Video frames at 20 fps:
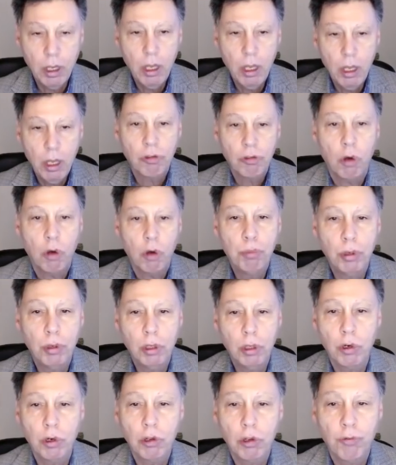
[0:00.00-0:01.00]
So
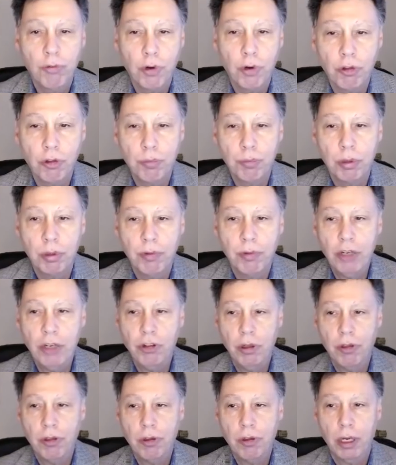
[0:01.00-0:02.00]
Boulware's first
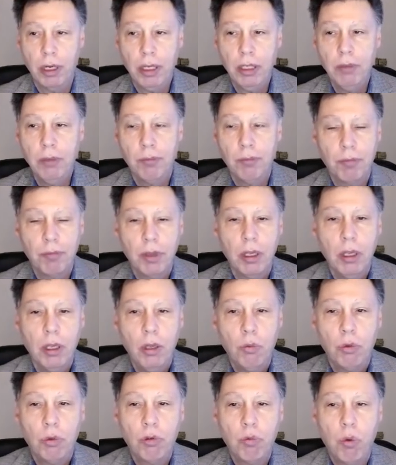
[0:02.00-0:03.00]
prevention study
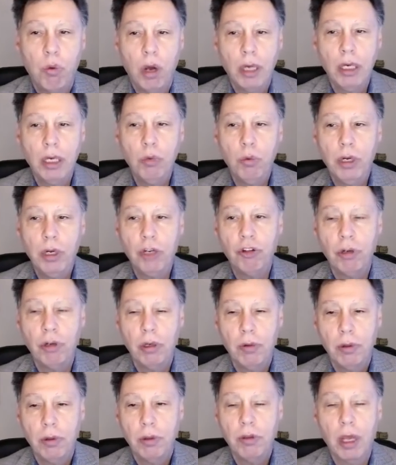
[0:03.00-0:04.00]
was one in which,
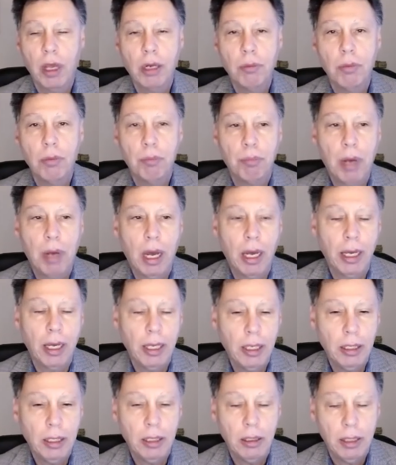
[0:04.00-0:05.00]
done
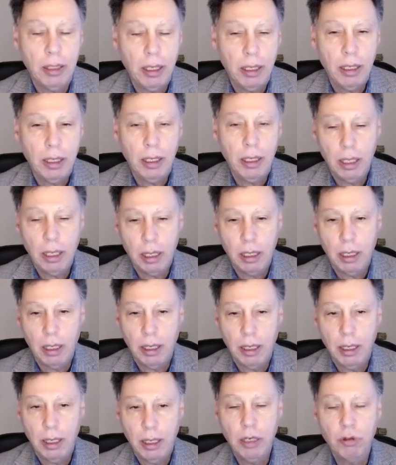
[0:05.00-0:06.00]
by
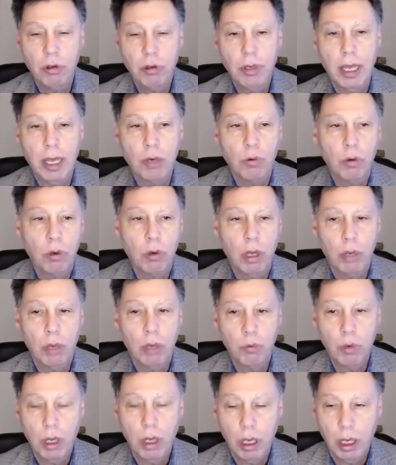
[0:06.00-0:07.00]
internet
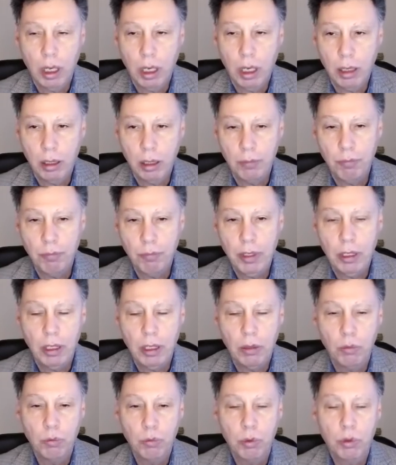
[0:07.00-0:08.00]

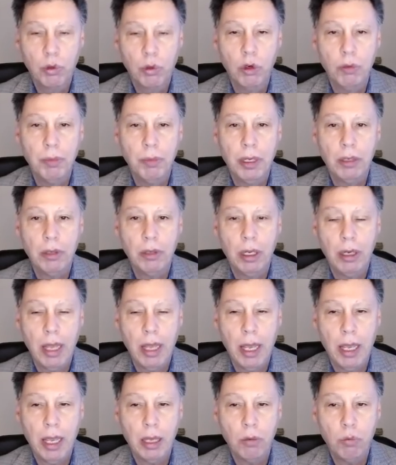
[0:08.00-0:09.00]
recruitment
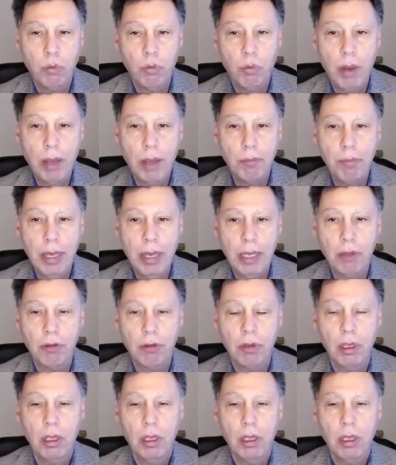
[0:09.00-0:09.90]
and web-based